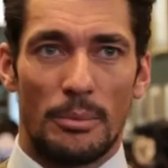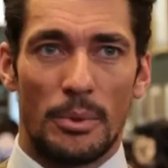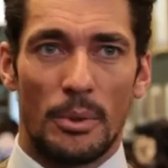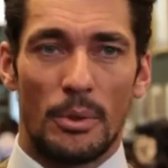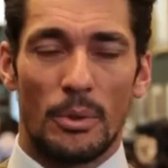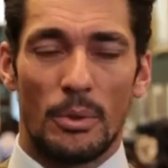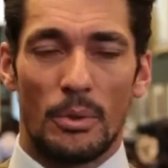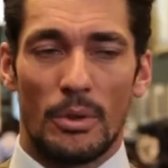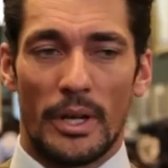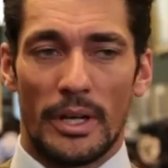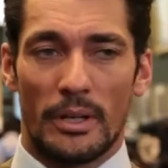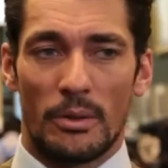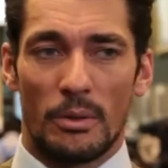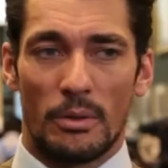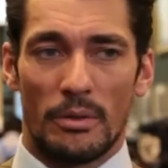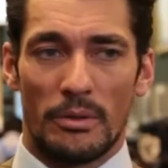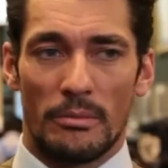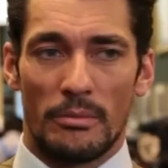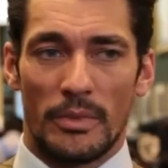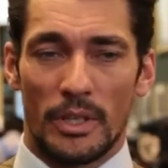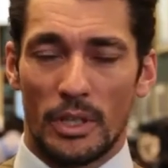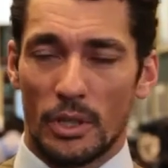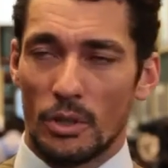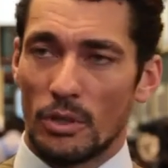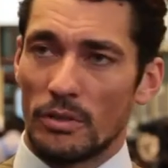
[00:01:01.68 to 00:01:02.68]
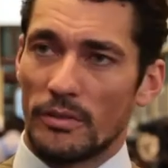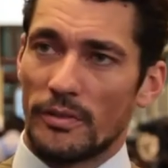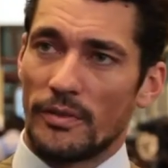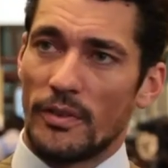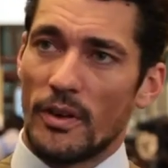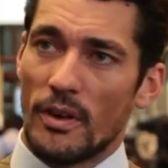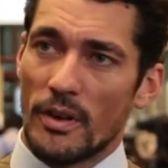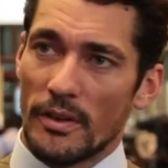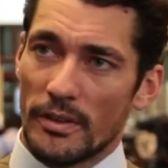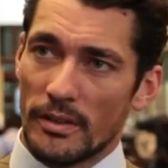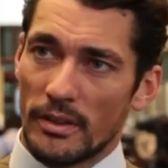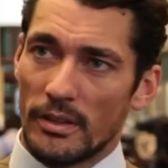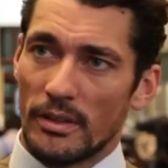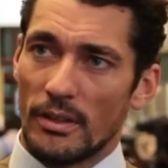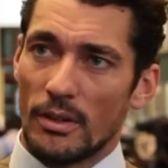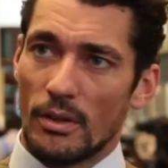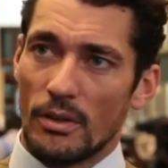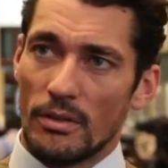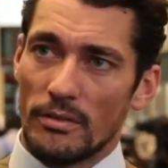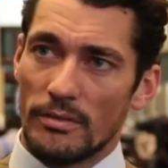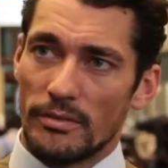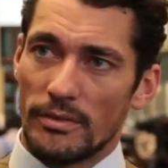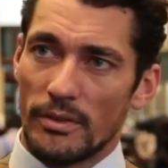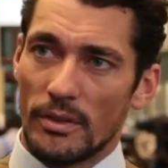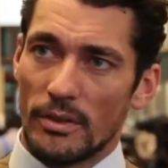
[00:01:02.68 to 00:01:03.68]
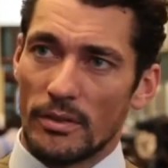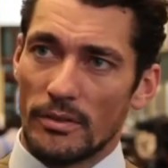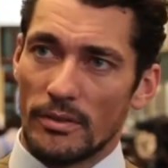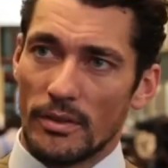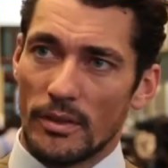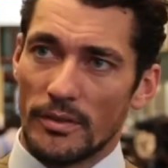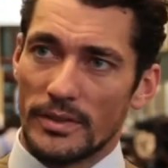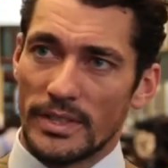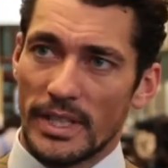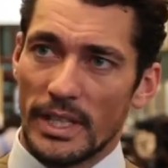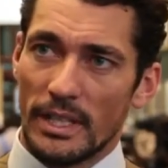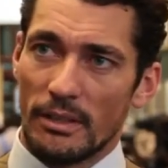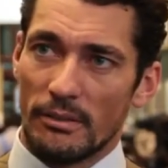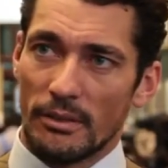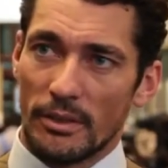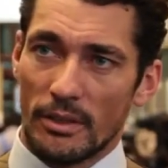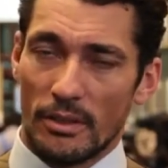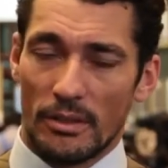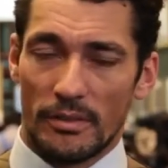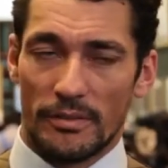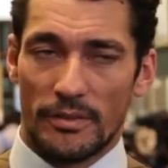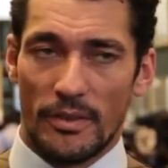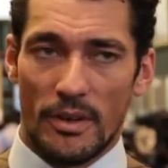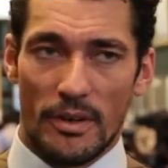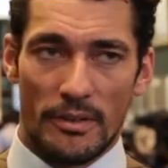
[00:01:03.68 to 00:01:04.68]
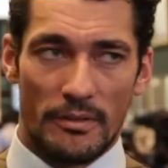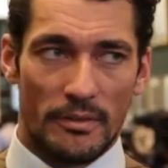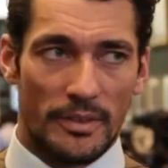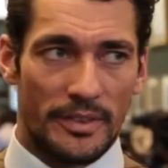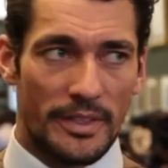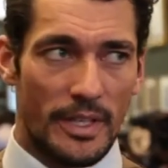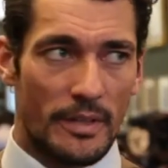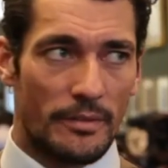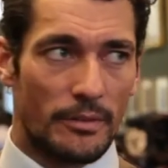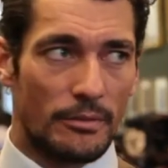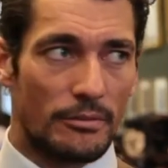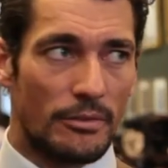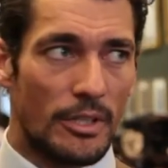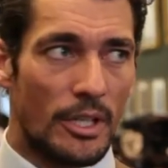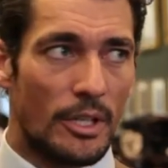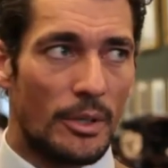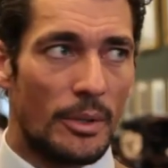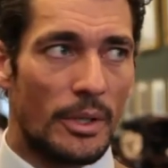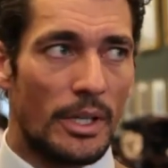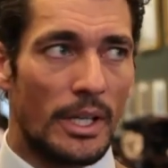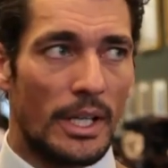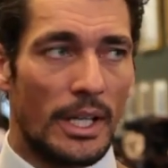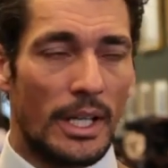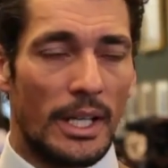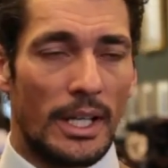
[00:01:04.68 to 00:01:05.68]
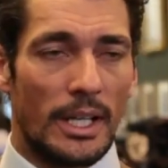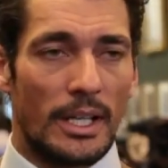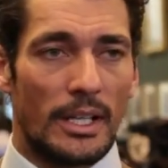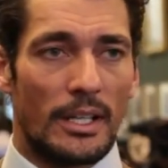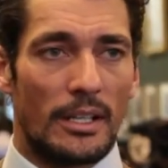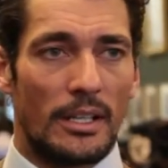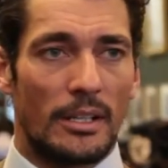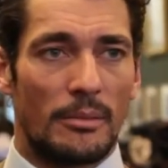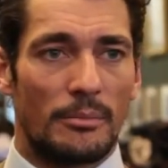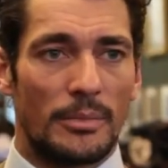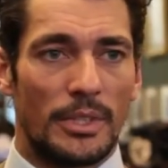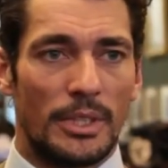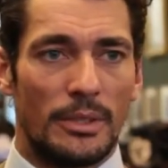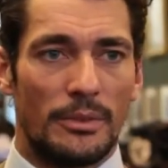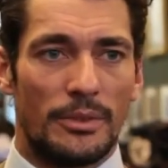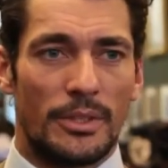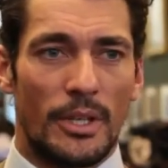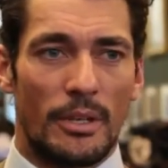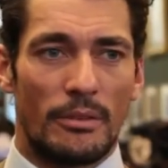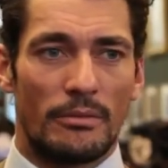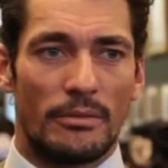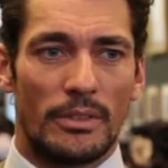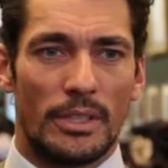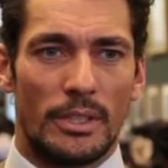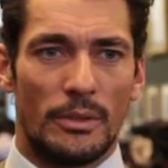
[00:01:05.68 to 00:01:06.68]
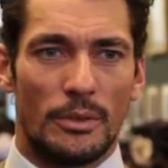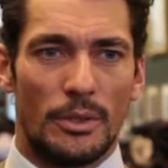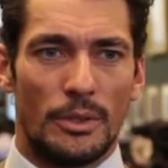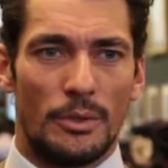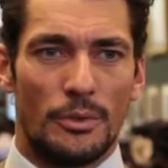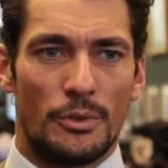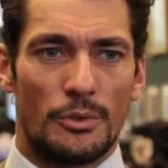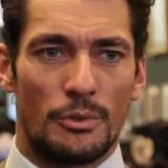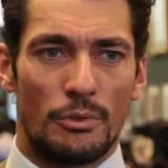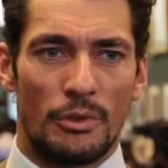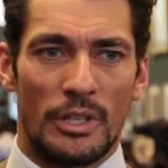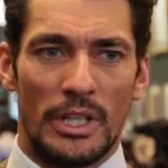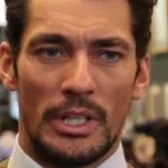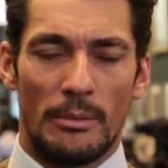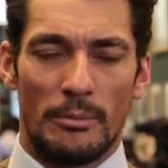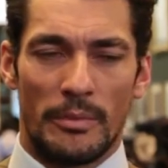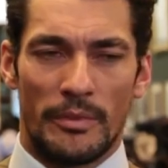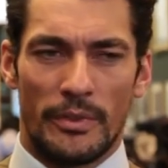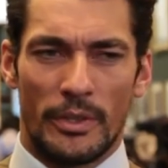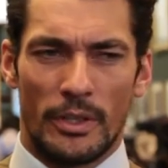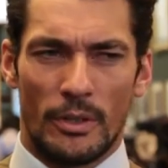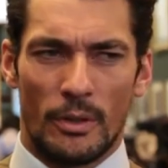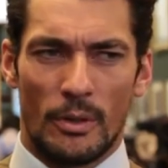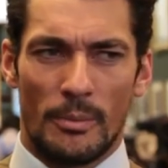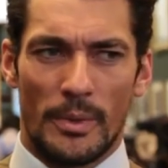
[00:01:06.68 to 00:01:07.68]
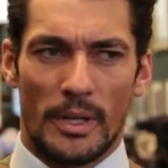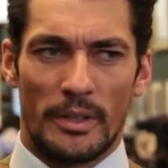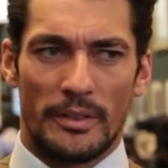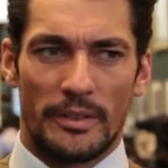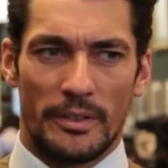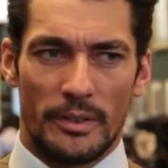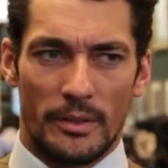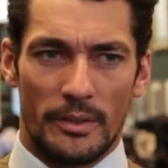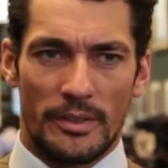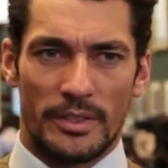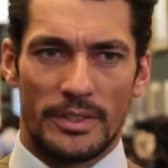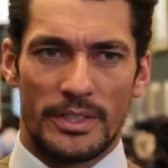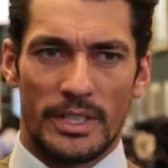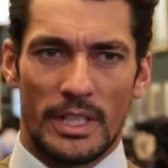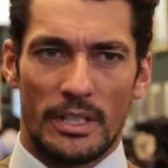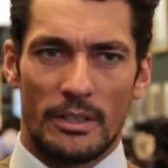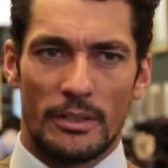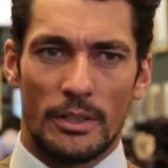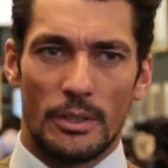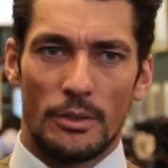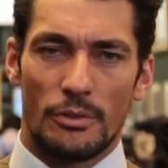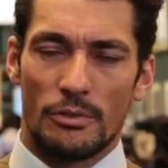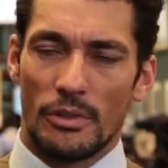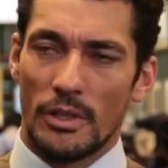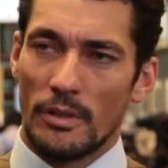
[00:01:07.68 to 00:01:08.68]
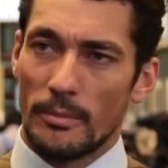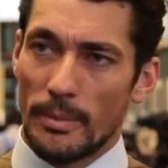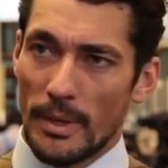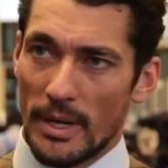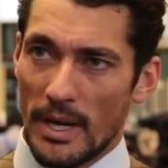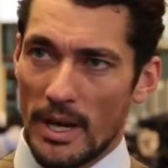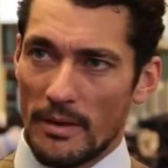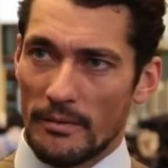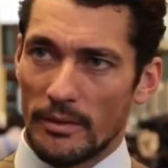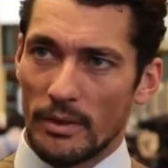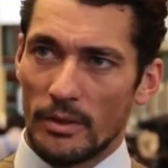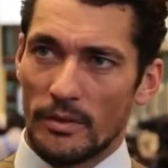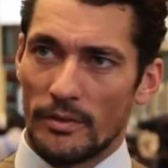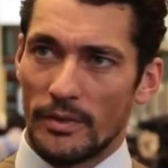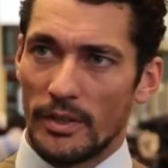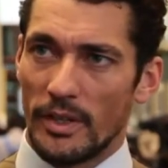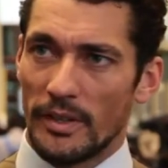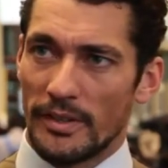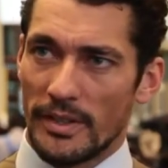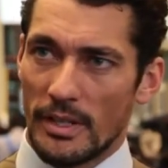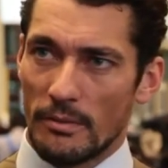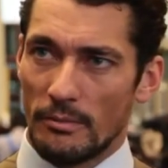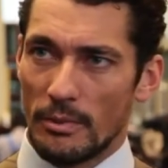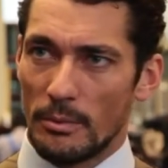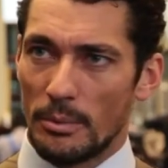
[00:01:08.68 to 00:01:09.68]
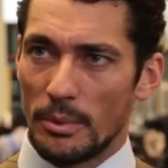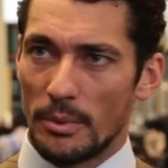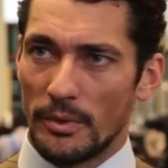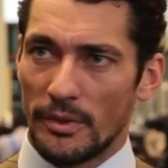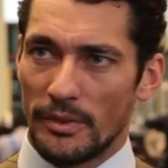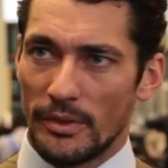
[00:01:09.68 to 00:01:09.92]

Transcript: Paul, I call him the godfather of tailoring, the godfather of Savile Row. You dream, if you know about suits and tailoring, you dream about having your first Henry Paul